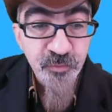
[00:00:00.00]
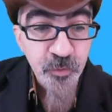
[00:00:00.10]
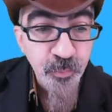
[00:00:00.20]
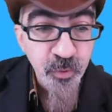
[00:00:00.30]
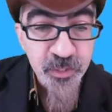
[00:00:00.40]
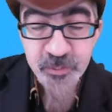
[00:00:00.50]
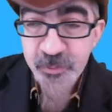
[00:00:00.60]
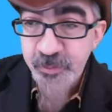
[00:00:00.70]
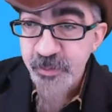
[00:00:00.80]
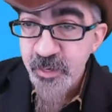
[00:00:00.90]

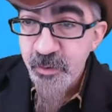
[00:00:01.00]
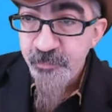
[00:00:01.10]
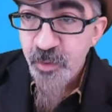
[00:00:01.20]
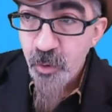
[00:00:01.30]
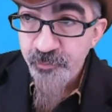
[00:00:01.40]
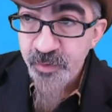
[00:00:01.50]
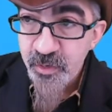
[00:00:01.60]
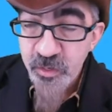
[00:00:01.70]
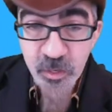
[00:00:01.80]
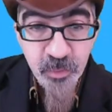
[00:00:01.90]
viewpoints, and hopefully
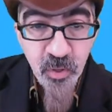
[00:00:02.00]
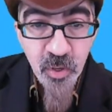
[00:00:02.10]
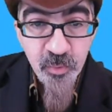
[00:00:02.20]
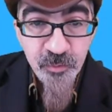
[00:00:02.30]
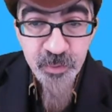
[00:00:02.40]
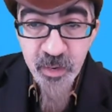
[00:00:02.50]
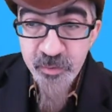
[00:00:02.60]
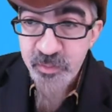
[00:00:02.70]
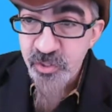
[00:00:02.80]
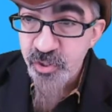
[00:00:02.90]
you can come along with me
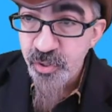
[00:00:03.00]
on this